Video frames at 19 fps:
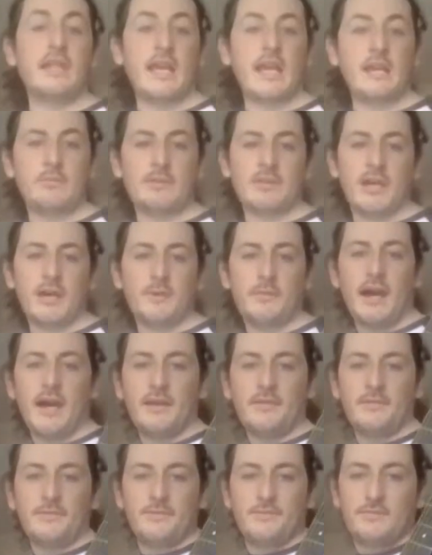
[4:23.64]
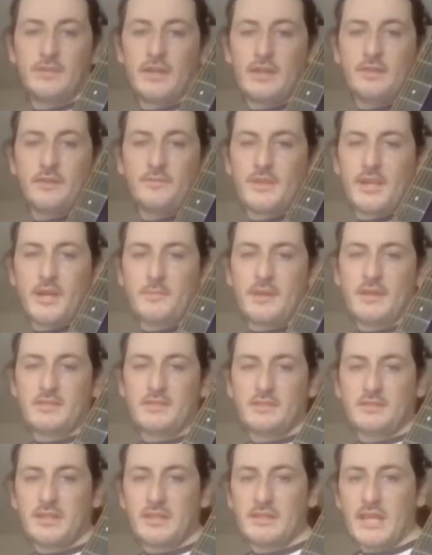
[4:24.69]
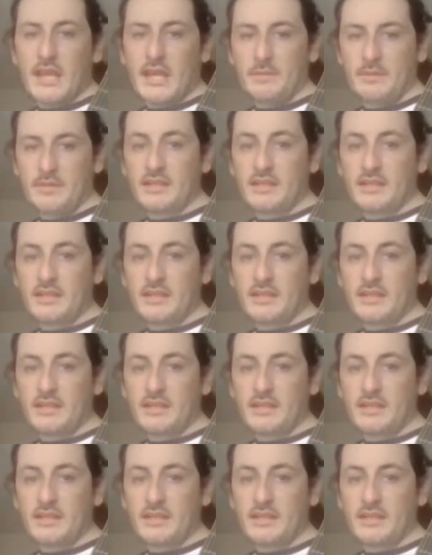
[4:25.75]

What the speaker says: naming them, I don't think I mentioned the name